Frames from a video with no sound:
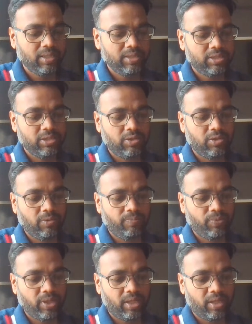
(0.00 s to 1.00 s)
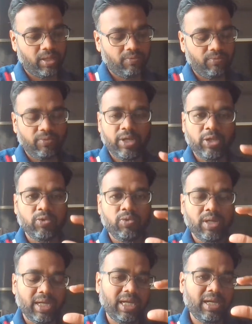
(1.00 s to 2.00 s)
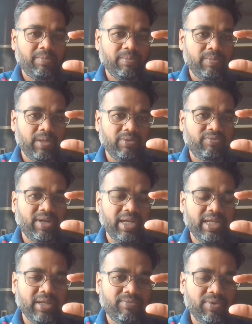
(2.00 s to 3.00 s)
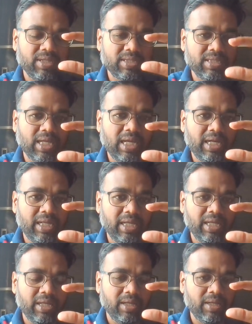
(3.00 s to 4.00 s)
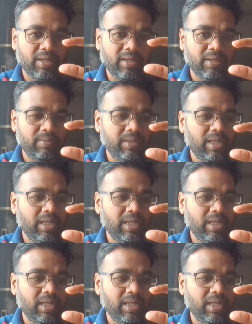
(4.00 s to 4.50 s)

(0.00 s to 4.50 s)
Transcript: So when you have defined a functionality, a